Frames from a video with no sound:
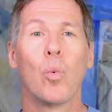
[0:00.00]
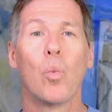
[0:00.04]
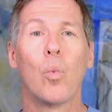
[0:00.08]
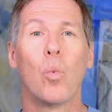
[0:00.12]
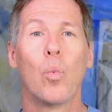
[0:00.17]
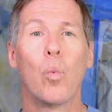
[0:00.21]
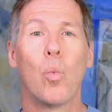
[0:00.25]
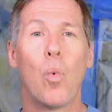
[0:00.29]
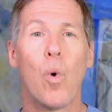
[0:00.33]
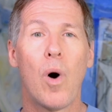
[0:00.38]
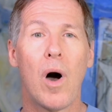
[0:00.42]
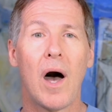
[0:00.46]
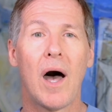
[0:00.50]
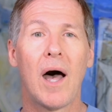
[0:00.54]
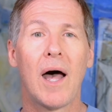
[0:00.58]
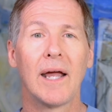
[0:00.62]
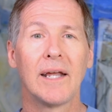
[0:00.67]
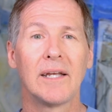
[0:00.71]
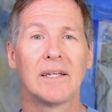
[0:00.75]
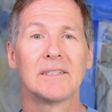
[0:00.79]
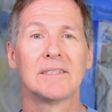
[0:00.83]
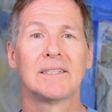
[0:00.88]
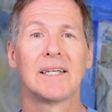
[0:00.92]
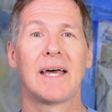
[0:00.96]
Why
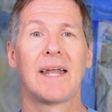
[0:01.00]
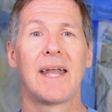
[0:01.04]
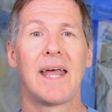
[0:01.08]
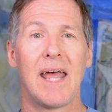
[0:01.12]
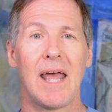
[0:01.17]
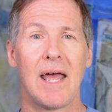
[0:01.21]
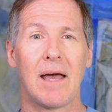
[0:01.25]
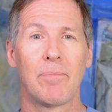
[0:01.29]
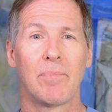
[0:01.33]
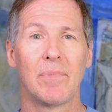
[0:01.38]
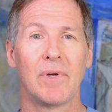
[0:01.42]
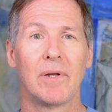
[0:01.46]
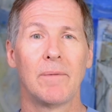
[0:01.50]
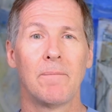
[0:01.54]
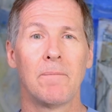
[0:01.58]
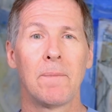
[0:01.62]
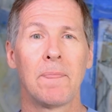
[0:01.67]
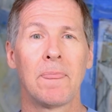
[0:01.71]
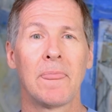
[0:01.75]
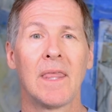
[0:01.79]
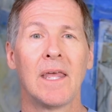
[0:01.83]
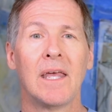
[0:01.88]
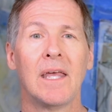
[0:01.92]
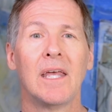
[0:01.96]
does that happen?
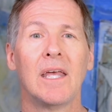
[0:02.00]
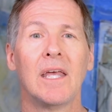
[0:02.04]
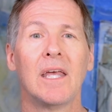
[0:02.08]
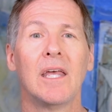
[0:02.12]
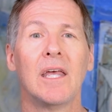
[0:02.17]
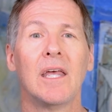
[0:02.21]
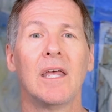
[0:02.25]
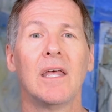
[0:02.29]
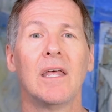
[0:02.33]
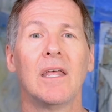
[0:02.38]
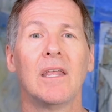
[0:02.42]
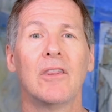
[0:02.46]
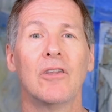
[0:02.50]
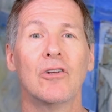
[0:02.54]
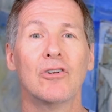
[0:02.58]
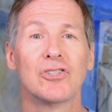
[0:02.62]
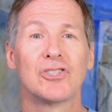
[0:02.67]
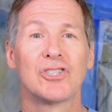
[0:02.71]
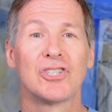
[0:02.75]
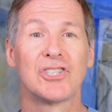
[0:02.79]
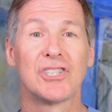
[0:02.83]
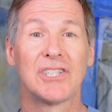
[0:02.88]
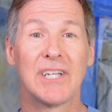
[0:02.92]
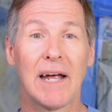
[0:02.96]
There's
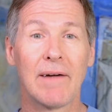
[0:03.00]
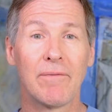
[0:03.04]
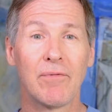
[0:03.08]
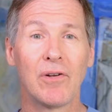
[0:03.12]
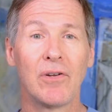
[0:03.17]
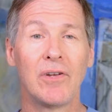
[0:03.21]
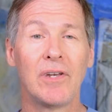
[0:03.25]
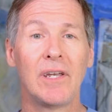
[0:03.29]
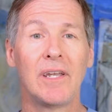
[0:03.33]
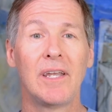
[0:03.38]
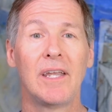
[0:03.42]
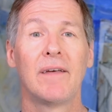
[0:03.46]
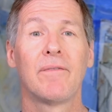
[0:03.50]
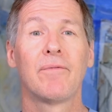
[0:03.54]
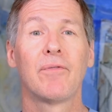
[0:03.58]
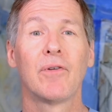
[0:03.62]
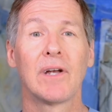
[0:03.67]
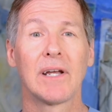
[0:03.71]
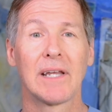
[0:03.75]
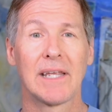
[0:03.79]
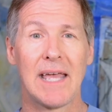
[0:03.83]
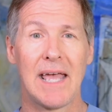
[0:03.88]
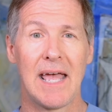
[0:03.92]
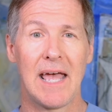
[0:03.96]
7
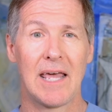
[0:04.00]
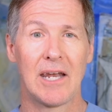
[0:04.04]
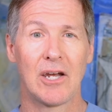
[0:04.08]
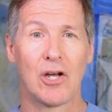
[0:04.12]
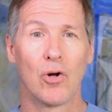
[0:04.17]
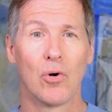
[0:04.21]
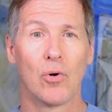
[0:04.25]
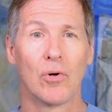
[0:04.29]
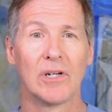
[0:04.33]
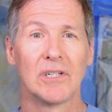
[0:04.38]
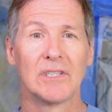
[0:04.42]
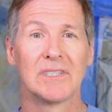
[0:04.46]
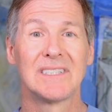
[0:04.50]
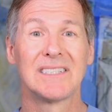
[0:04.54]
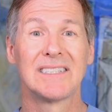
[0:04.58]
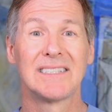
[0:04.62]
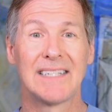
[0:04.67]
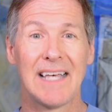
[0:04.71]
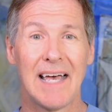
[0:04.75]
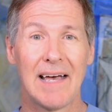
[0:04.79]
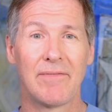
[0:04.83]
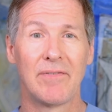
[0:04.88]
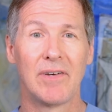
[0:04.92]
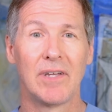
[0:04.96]
different categories,
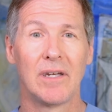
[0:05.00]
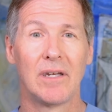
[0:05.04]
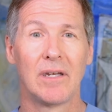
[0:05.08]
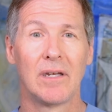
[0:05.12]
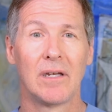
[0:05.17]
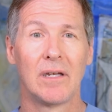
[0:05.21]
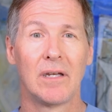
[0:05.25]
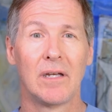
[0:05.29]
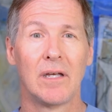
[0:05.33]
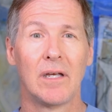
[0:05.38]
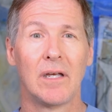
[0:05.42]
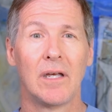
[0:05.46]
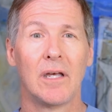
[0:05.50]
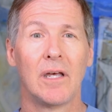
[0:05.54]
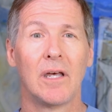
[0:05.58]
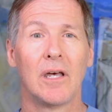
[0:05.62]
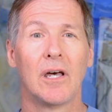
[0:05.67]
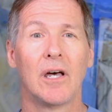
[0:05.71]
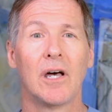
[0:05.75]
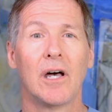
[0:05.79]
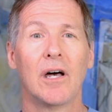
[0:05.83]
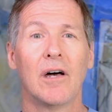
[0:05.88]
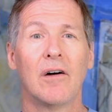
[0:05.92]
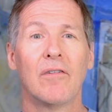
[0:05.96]
7
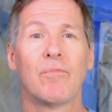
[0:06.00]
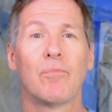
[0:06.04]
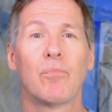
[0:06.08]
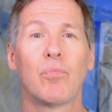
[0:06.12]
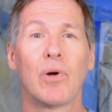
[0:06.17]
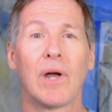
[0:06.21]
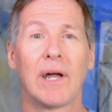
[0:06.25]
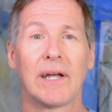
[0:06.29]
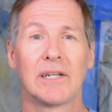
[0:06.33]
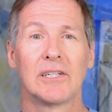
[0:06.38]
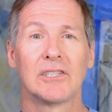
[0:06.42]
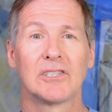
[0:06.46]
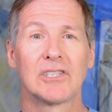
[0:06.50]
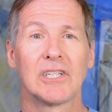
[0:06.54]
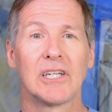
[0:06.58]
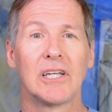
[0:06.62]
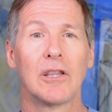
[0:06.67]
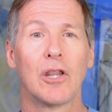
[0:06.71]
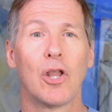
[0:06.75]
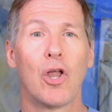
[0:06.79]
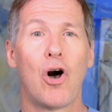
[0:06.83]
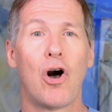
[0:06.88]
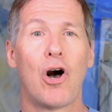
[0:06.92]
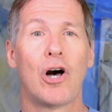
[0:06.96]
of pregnancy
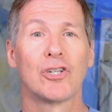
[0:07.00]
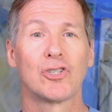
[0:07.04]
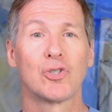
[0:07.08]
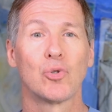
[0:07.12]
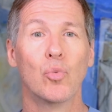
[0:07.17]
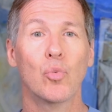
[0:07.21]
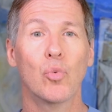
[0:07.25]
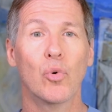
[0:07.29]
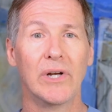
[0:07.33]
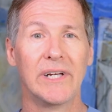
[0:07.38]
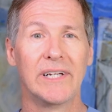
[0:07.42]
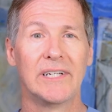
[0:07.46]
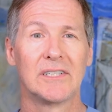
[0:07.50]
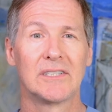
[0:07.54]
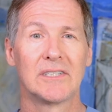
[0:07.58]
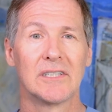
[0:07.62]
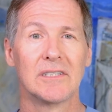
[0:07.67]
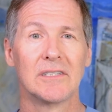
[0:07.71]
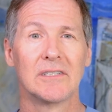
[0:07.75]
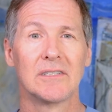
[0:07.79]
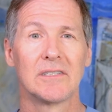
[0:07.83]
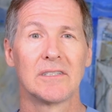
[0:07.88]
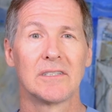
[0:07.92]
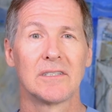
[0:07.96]
loss
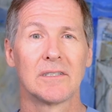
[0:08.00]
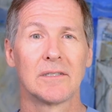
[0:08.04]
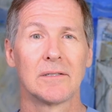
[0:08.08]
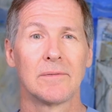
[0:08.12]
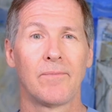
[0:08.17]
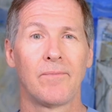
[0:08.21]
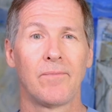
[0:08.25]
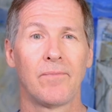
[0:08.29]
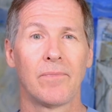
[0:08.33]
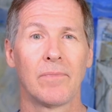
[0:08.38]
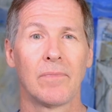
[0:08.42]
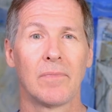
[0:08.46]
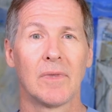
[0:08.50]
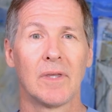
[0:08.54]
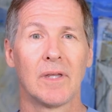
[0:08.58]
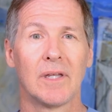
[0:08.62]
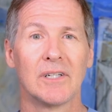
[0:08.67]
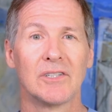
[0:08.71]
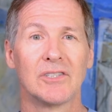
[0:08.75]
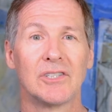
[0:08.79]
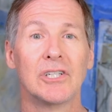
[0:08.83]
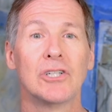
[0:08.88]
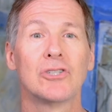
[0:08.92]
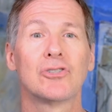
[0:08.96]
reasons.
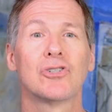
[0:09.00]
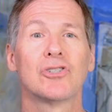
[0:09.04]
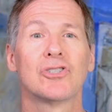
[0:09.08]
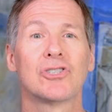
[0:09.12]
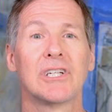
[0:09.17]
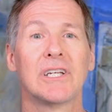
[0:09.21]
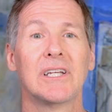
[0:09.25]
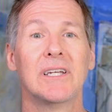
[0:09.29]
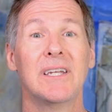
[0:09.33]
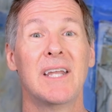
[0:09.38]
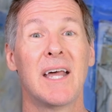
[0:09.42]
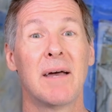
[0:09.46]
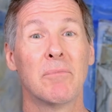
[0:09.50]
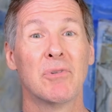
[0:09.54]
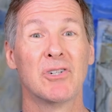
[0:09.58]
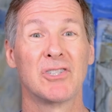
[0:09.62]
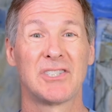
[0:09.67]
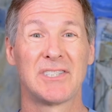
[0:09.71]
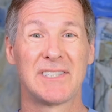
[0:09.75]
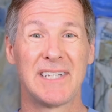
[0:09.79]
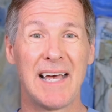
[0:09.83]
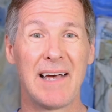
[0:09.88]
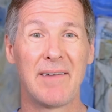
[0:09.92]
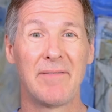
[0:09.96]
It's interesting, number
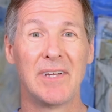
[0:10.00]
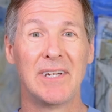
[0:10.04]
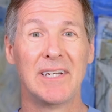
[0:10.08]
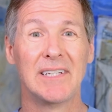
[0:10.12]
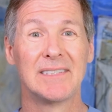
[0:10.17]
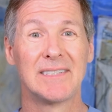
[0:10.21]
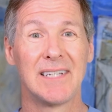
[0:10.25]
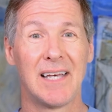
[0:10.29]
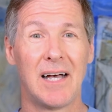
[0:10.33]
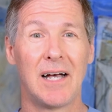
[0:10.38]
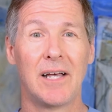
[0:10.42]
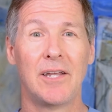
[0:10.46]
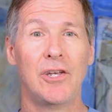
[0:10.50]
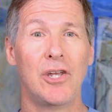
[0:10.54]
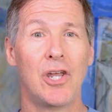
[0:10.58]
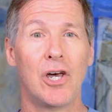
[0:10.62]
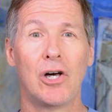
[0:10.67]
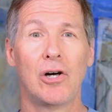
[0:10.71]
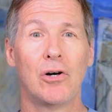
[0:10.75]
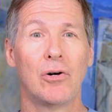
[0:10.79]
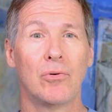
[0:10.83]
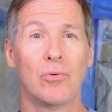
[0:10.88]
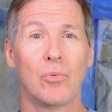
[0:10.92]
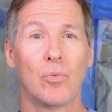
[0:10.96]
7 is
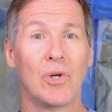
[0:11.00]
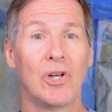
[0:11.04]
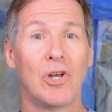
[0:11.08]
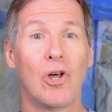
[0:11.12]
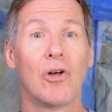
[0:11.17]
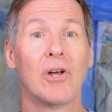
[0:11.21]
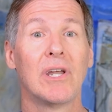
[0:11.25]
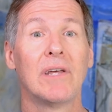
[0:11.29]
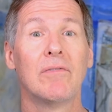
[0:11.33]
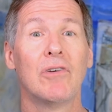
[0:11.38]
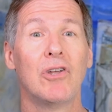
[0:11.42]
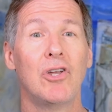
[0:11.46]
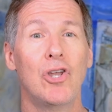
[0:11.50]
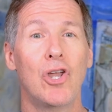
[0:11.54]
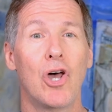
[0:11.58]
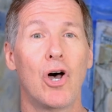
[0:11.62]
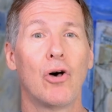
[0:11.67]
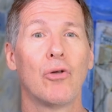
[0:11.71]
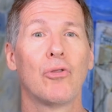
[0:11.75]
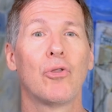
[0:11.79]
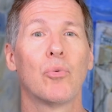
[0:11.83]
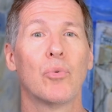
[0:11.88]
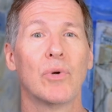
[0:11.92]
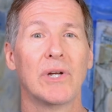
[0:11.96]
unknown. We don't even know
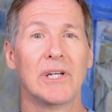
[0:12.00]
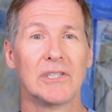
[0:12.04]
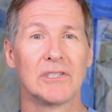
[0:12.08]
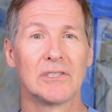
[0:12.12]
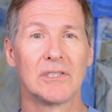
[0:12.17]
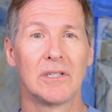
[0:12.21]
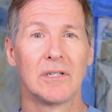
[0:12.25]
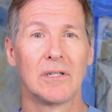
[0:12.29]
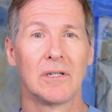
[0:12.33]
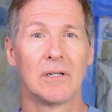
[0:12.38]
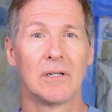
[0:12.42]
the reason.